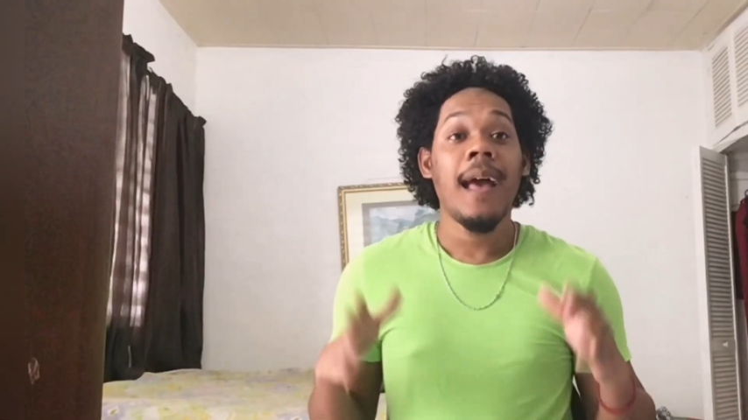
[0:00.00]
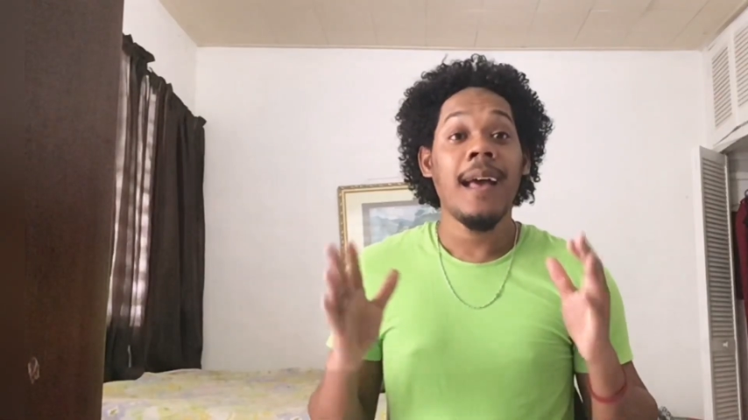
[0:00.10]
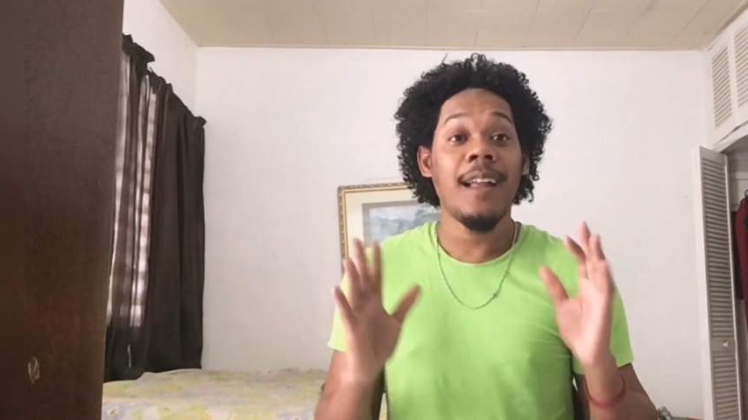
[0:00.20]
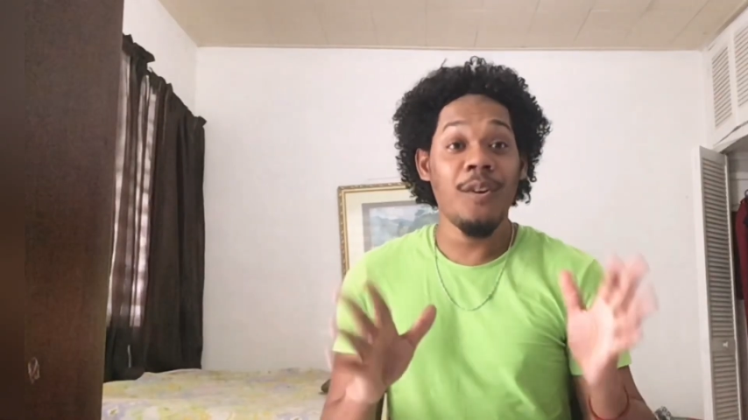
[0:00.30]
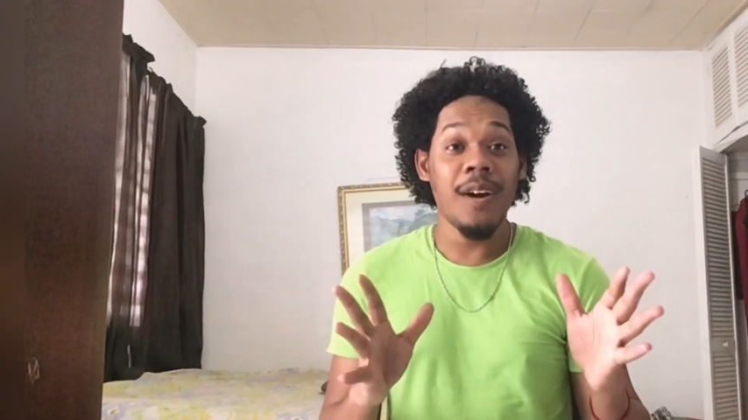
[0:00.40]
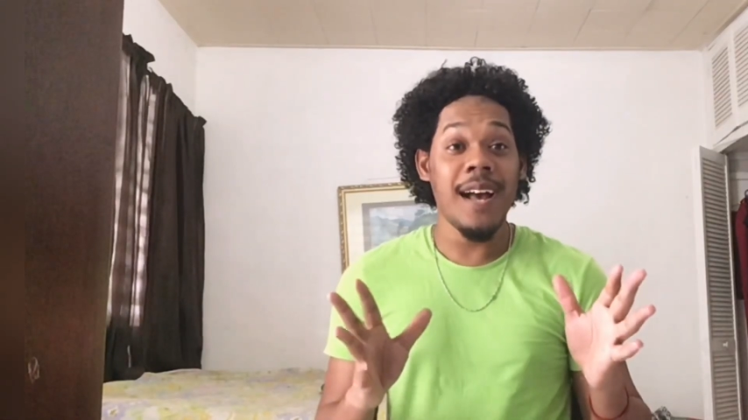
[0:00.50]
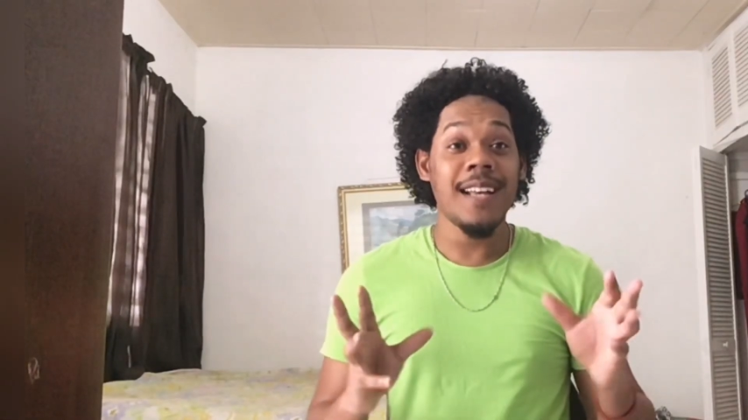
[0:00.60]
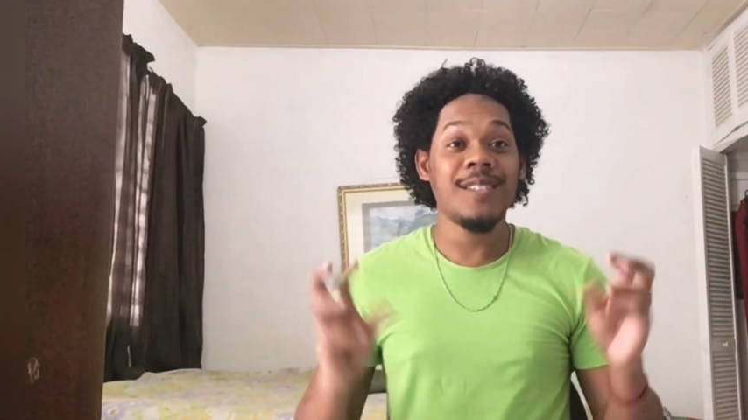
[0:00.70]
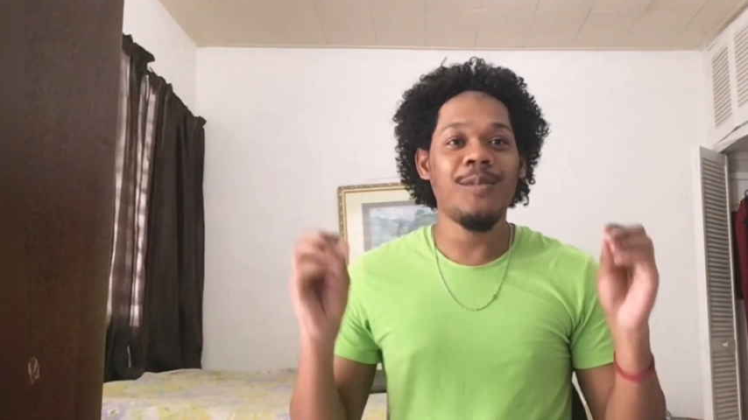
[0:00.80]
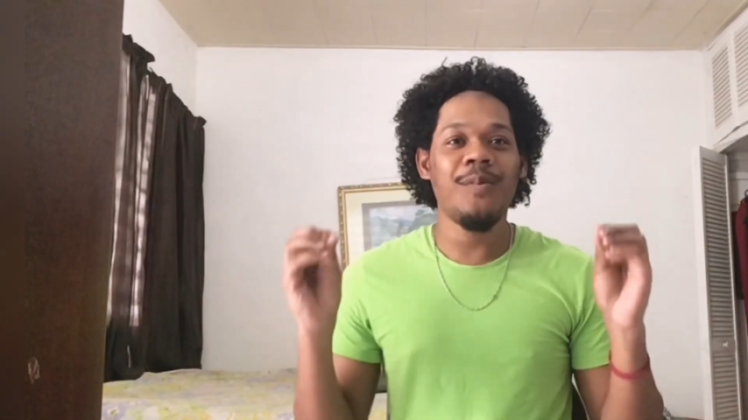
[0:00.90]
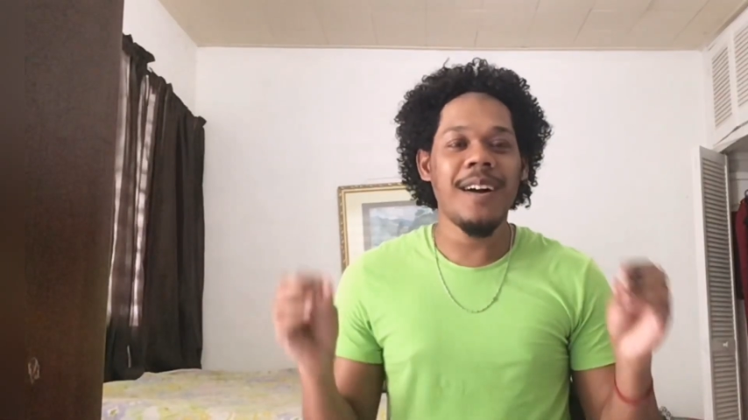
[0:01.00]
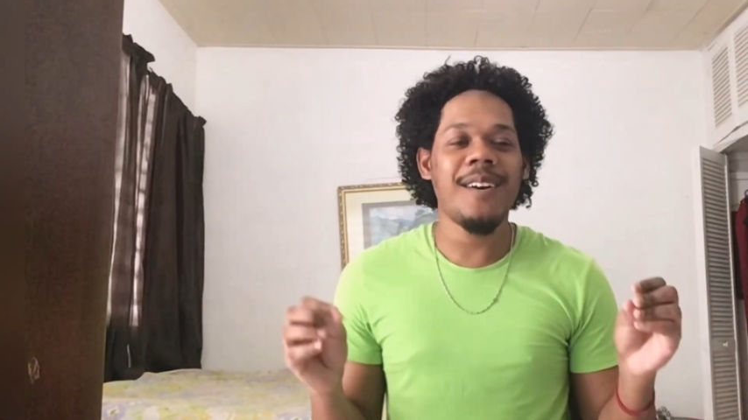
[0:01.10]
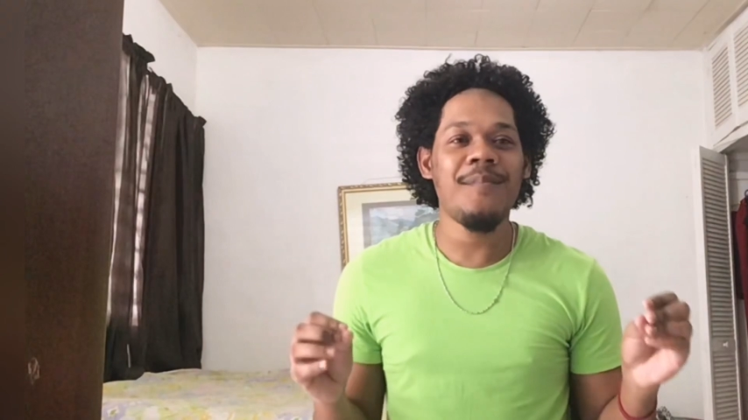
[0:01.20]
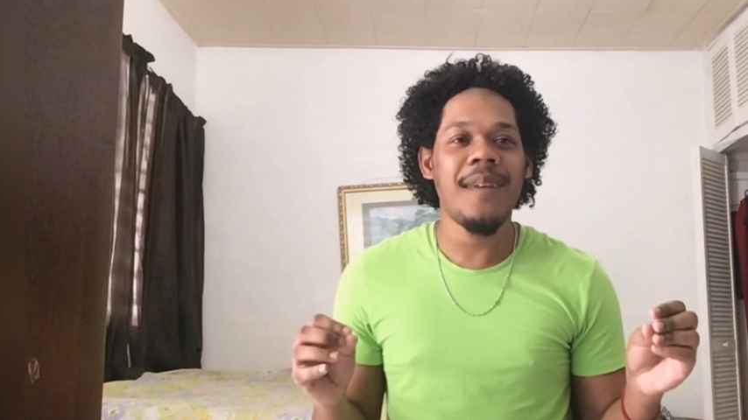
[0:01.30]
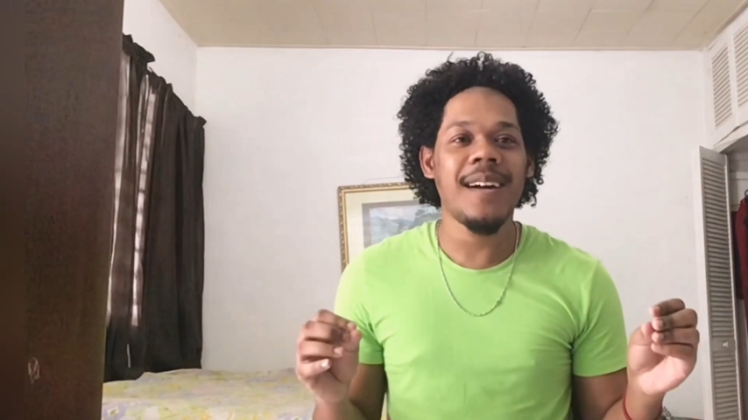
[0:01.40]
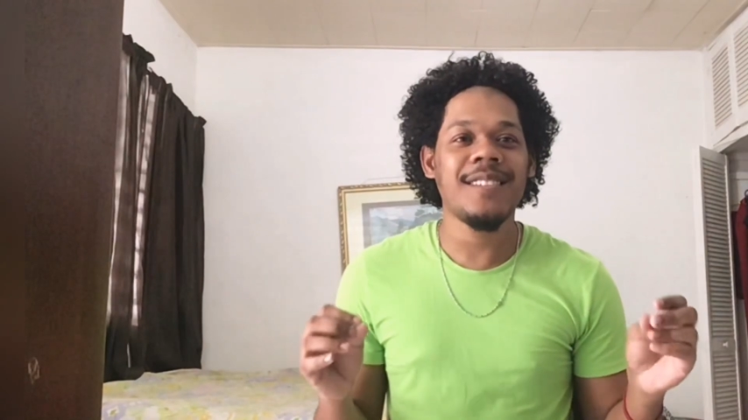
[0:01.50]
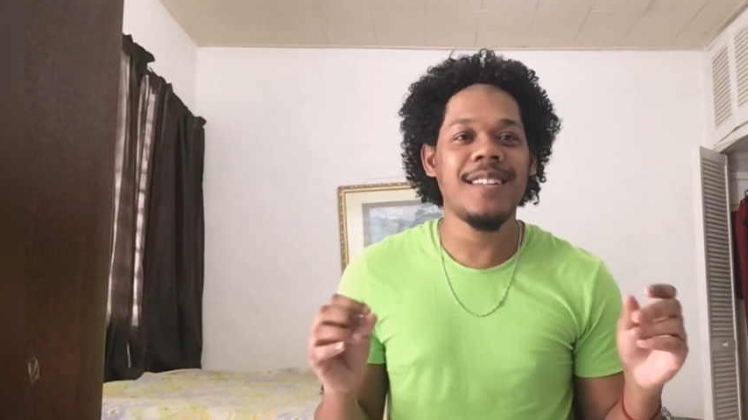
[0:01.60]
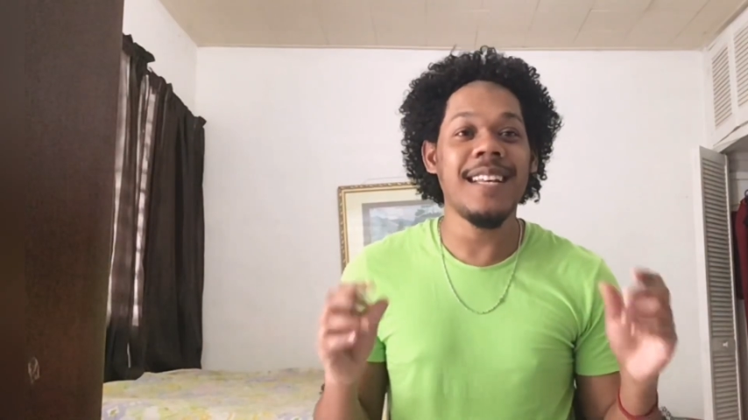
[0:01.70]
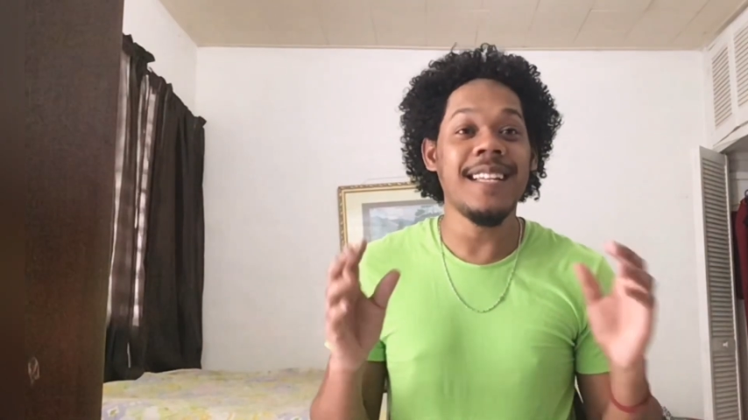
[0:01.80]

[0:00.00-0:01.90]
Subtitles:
Hello guys, welcome back to the